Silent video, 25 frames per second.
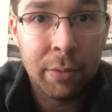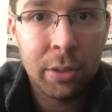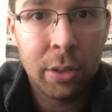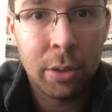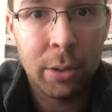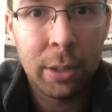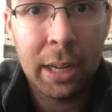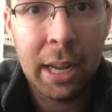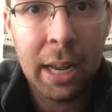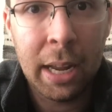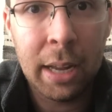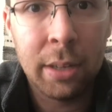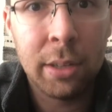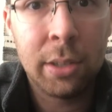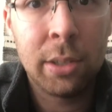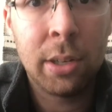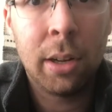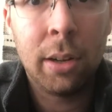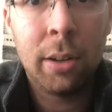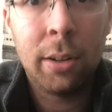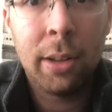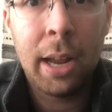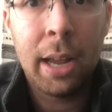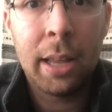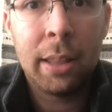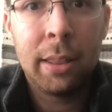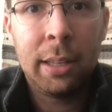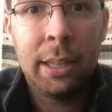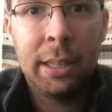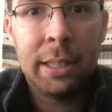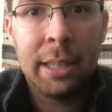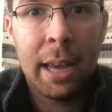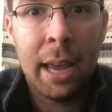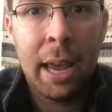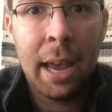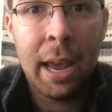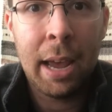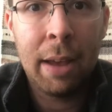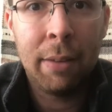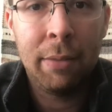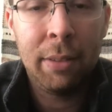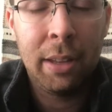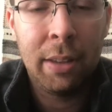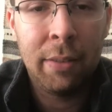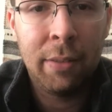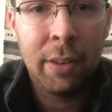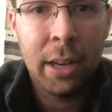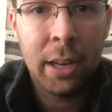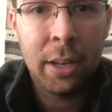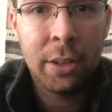So again, taller athletes have the
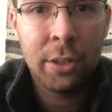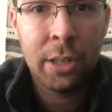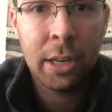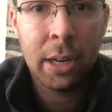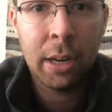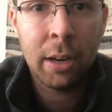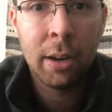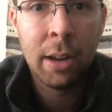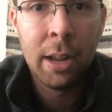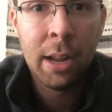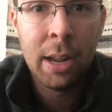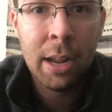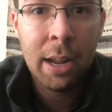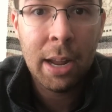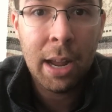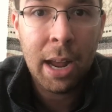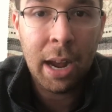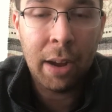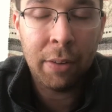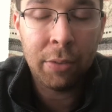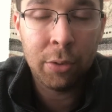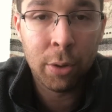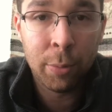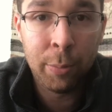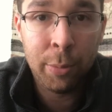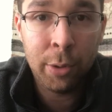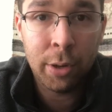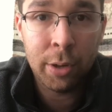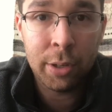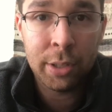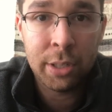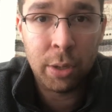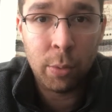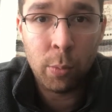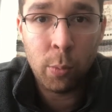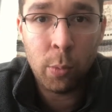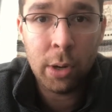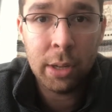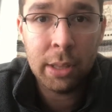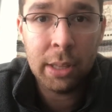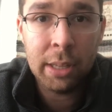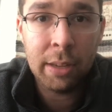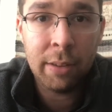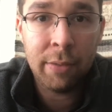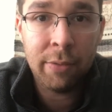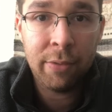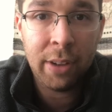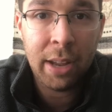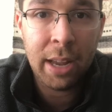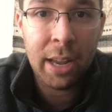advantage there. Hafthor Bjornsson won the
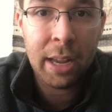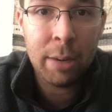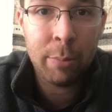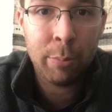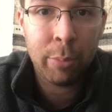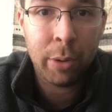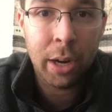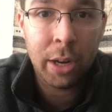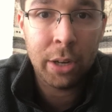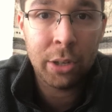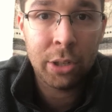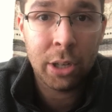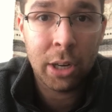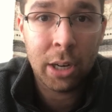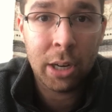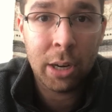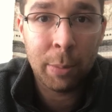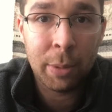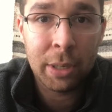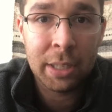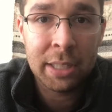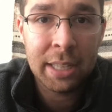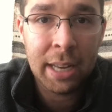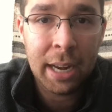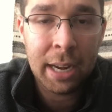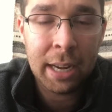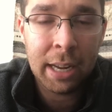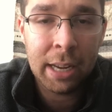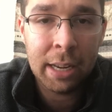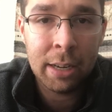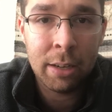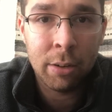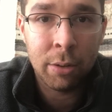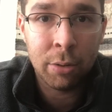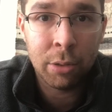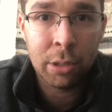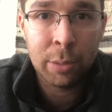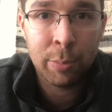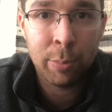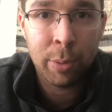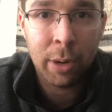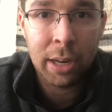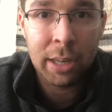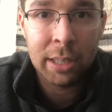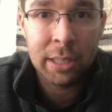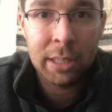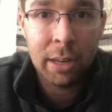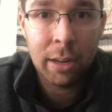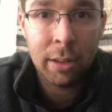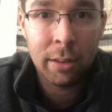event, Brian Shaw coming second. No
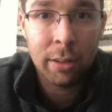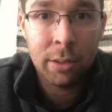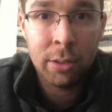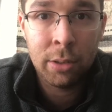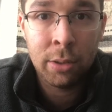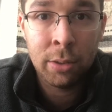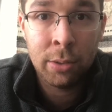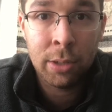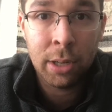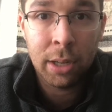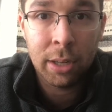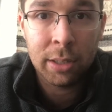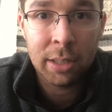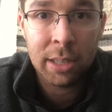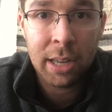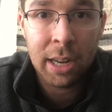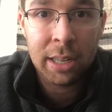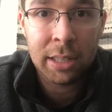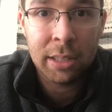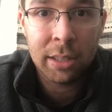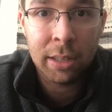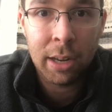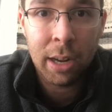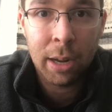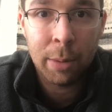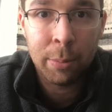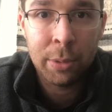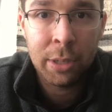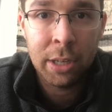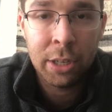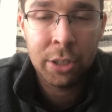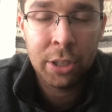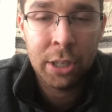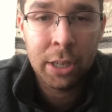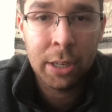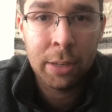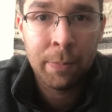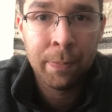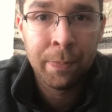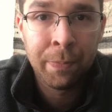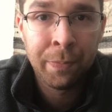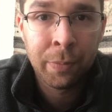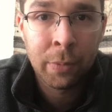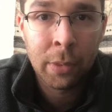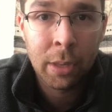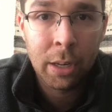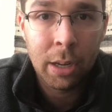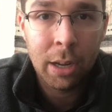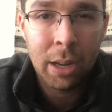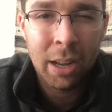surprise there, the two tallest guys in the competition.
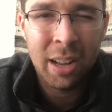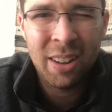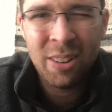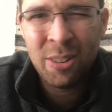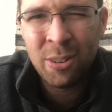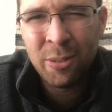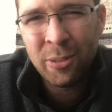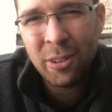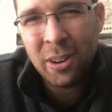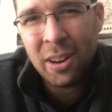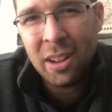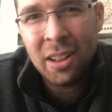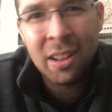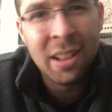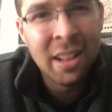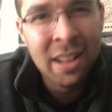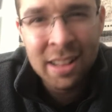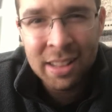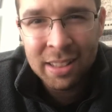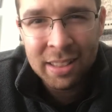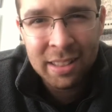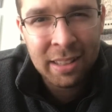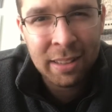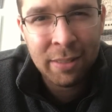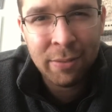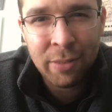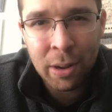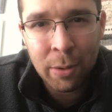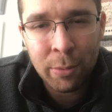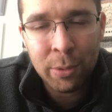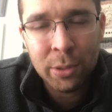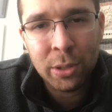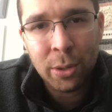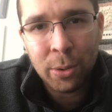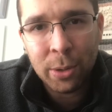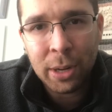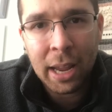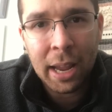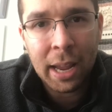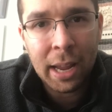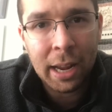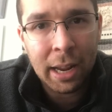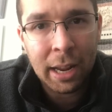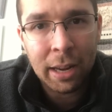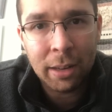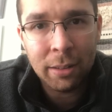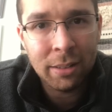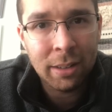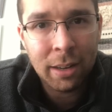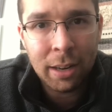Overall, the event was okay.
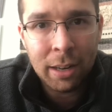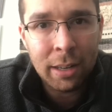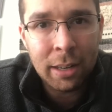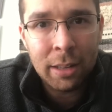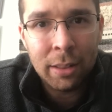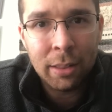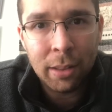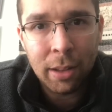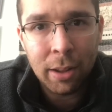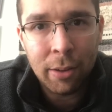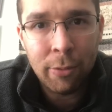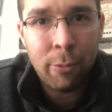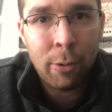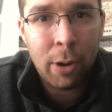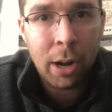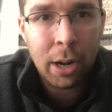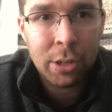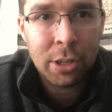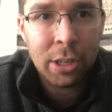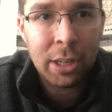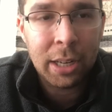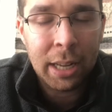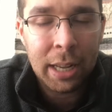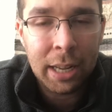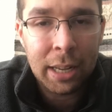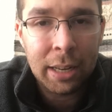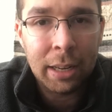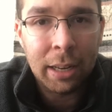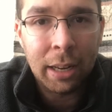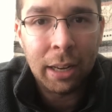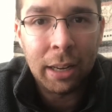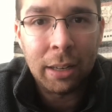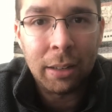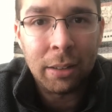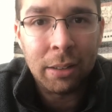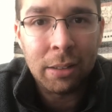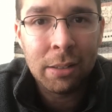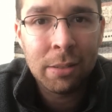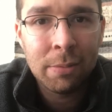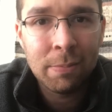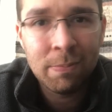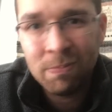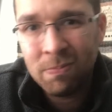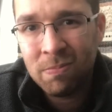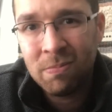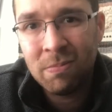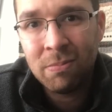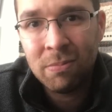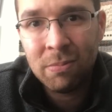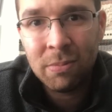I didn't love watching it, and
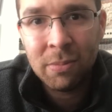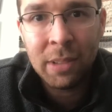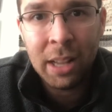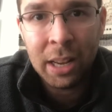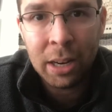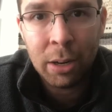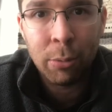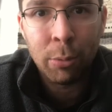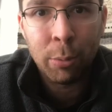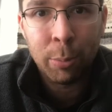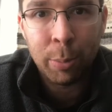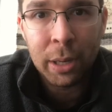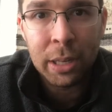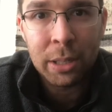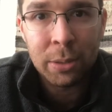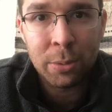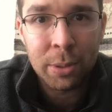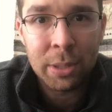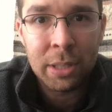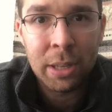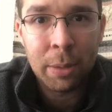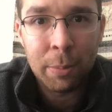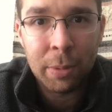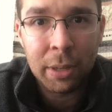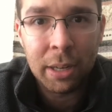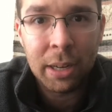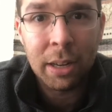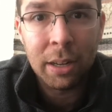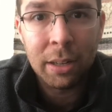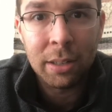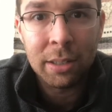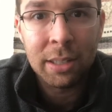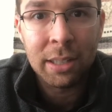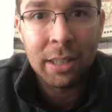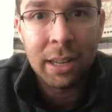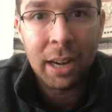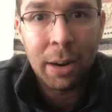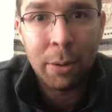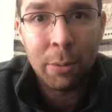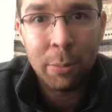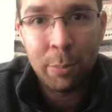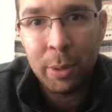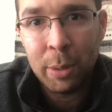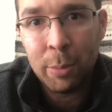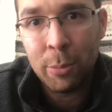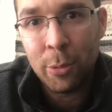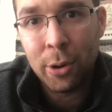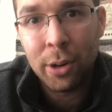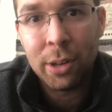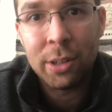they could replace it with something else and I would
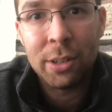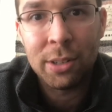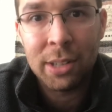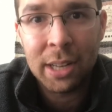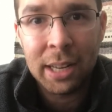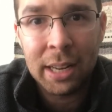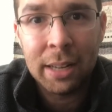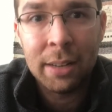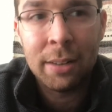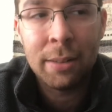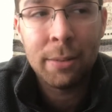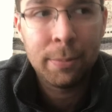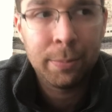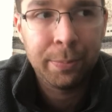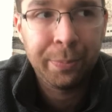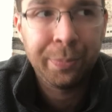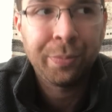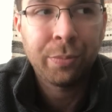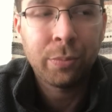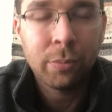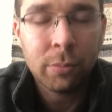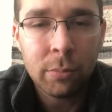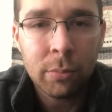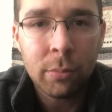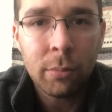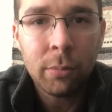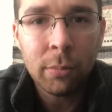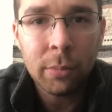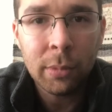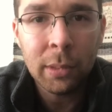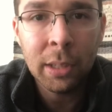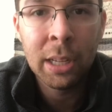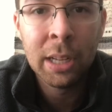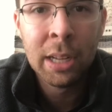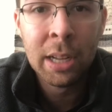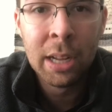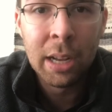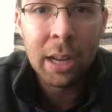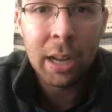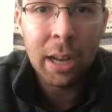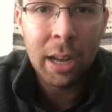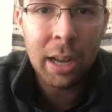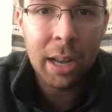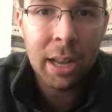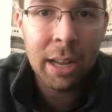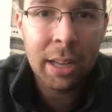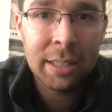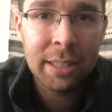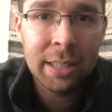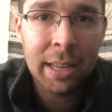be more entertained.
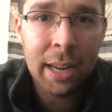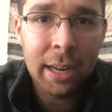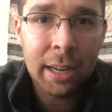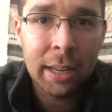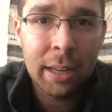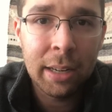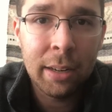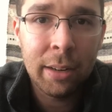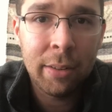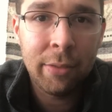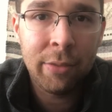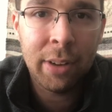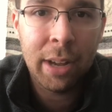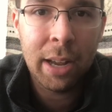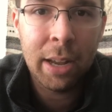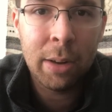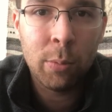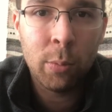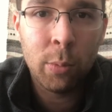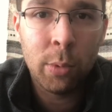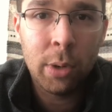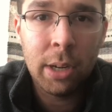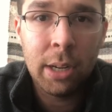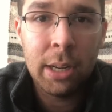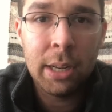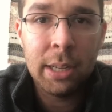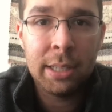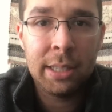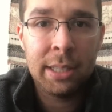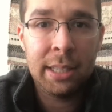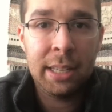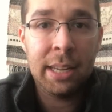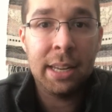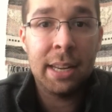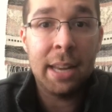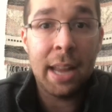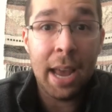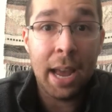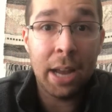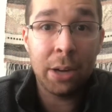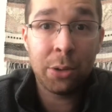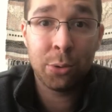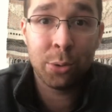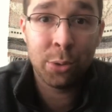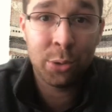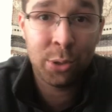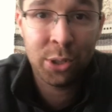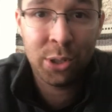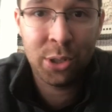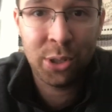Second event was the
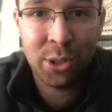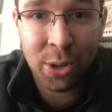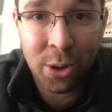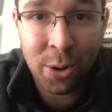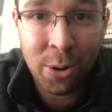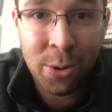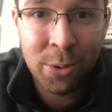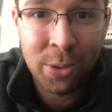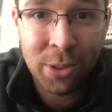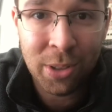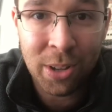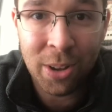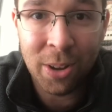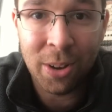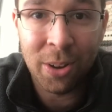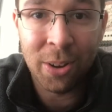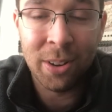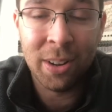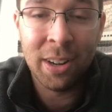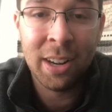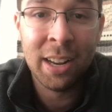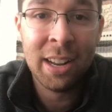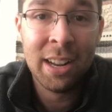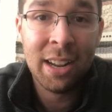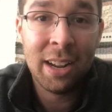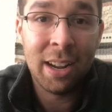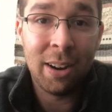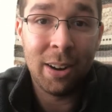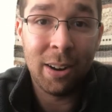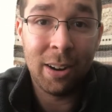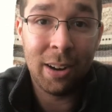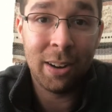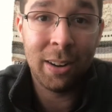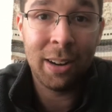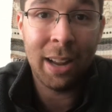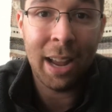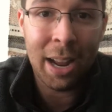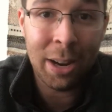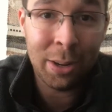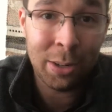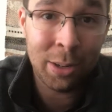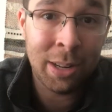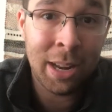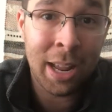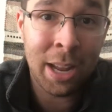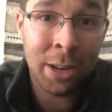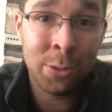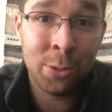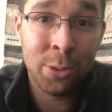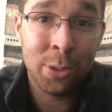natural stone load, or
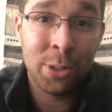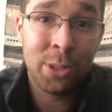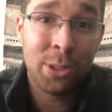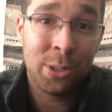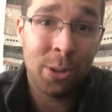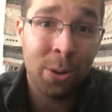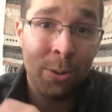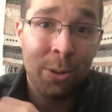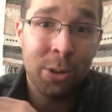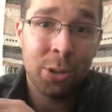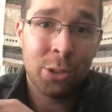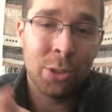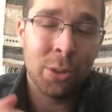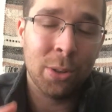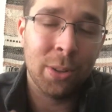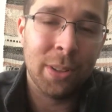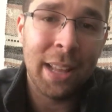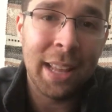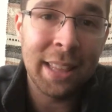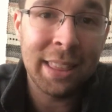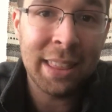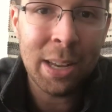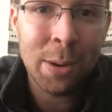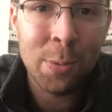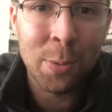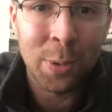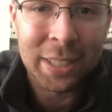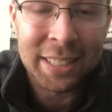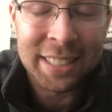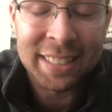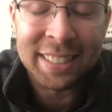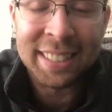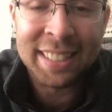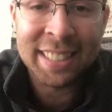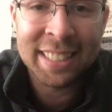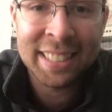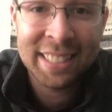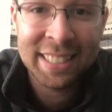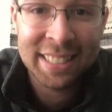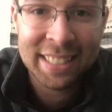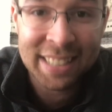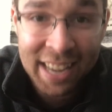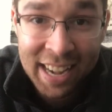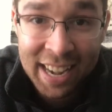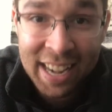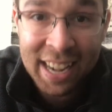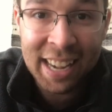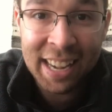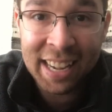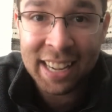natural stone to shoulder. That thing was
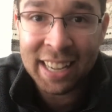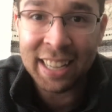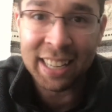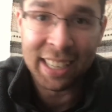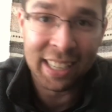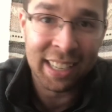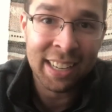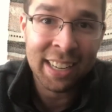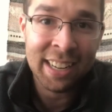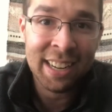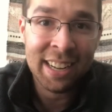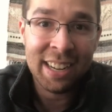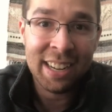insane.